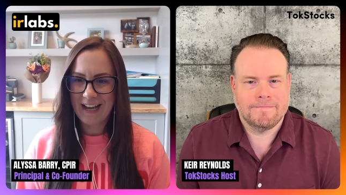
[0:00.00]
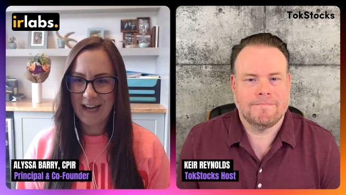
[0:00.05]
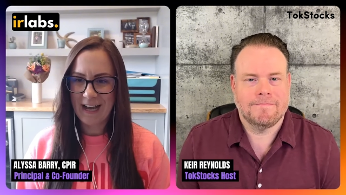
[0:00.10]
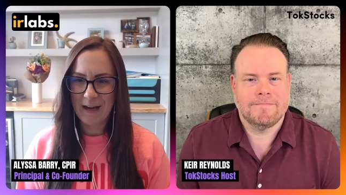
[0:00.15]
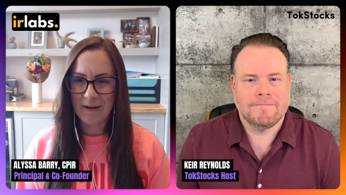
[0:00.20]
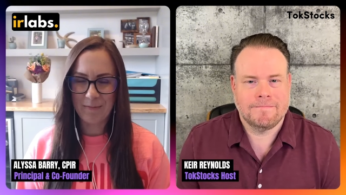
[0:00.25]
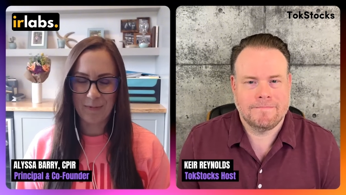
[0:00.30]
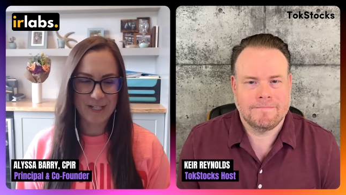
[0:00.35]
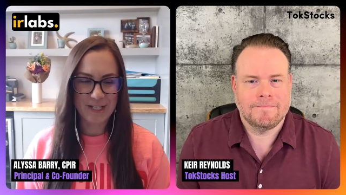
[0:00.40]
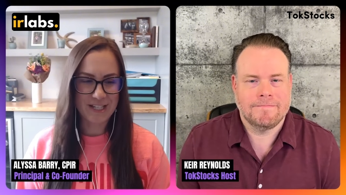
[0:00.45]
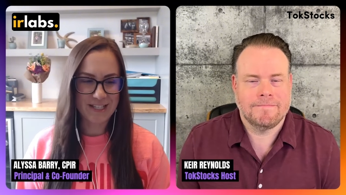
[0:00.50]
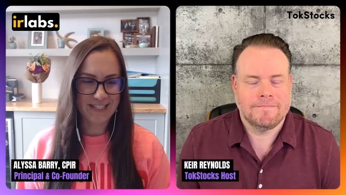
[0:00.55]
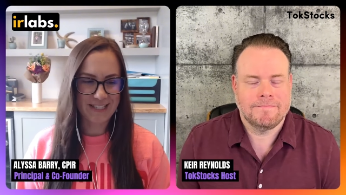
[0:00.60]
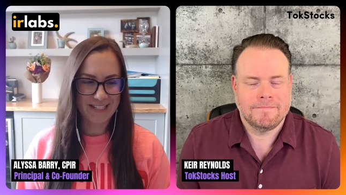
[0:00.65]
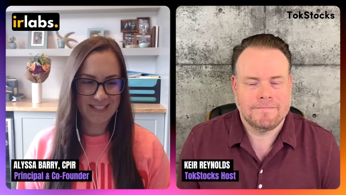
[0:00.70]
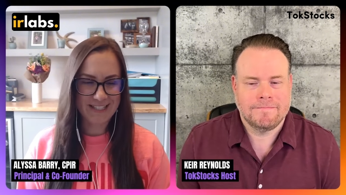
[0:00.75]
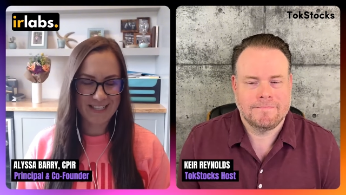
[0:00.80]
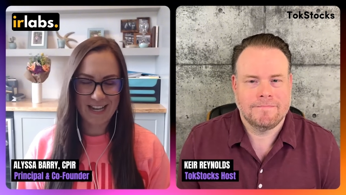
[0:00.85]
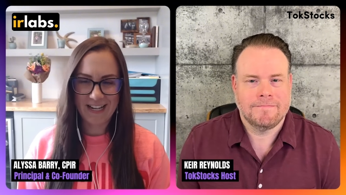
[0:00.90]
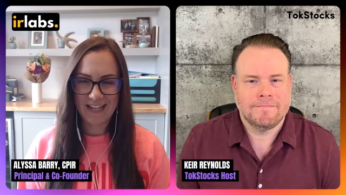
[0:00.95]
Speaker 1: uh, which is
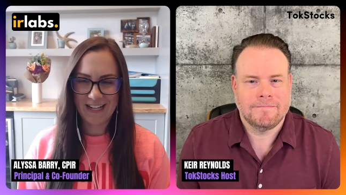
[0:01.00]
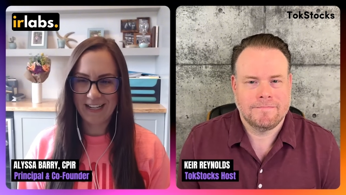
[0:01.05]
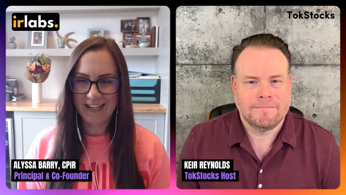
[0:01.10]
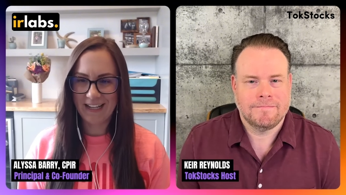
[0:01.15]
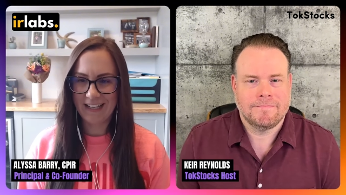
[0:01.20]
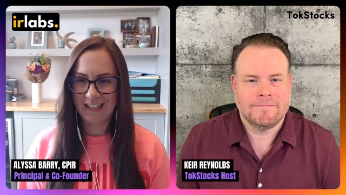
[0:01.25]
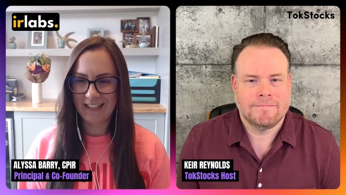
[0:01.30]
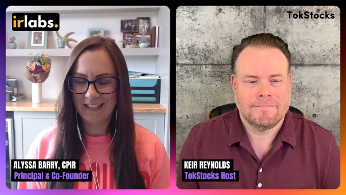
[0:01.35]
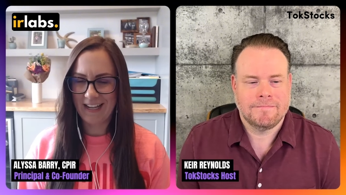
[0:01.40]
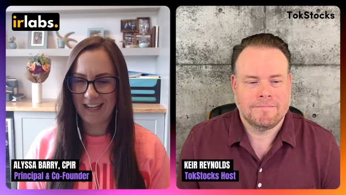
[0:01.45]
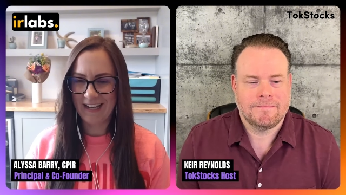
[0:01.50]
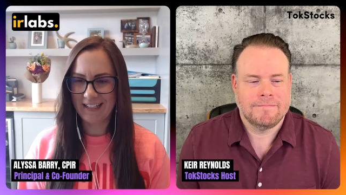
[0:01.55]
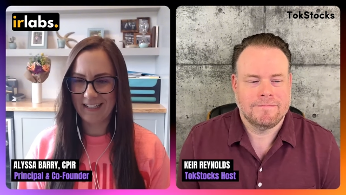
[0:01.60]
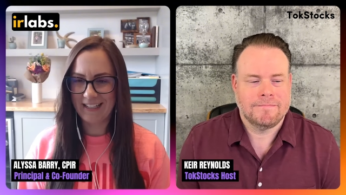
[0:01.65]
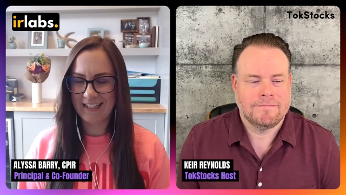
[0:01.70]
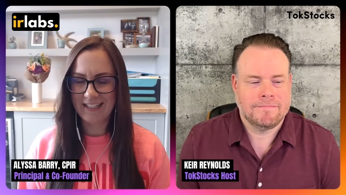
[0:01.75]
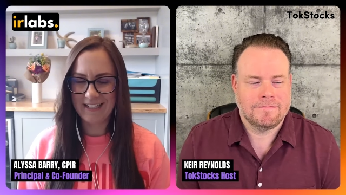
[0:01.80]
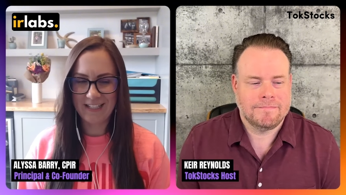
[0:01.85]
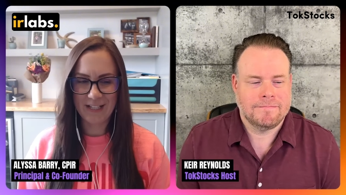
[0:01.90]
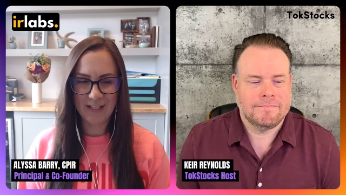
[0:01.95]
exciting and, and
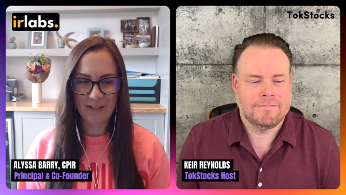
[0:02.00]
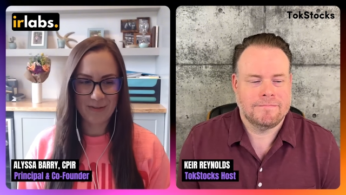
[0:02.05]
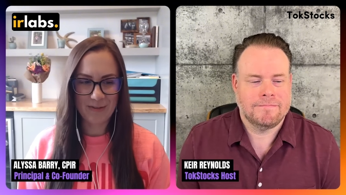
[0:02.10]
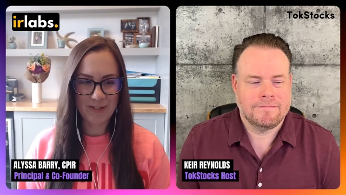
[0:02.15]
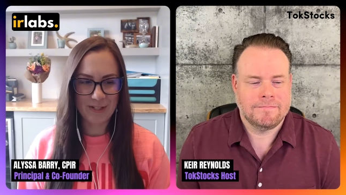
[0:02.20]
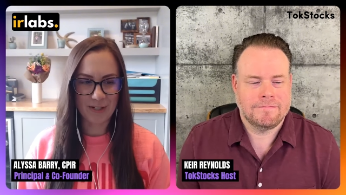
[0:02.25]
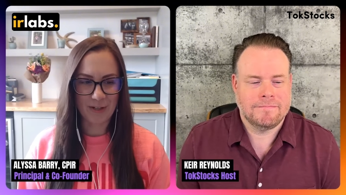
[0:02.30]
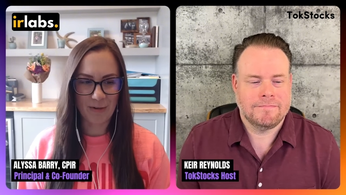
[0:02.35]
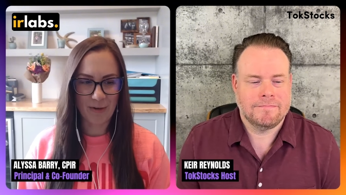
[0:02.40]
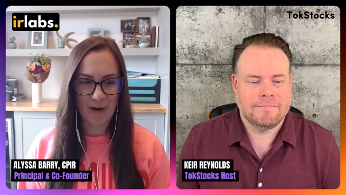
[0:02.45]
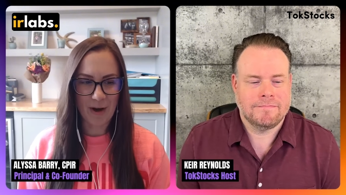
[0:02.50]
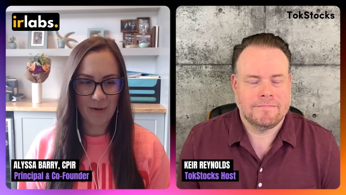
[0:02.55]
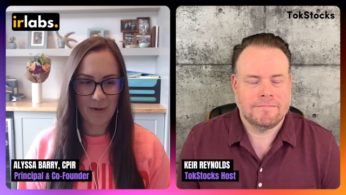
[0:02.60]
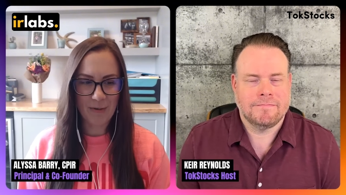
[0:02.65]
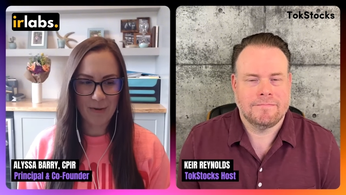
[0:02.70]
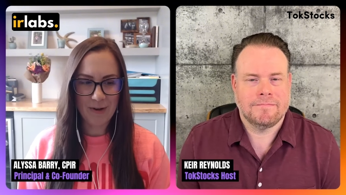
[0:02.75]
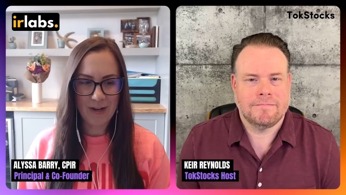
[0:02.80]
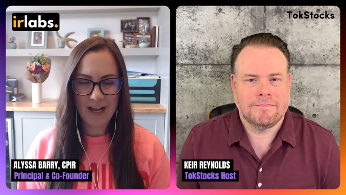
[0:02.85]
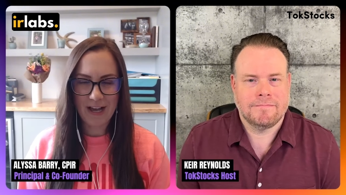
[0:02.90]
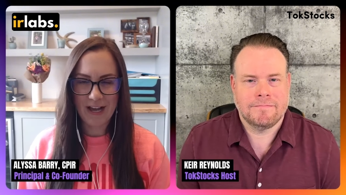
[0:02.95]
continues to grow.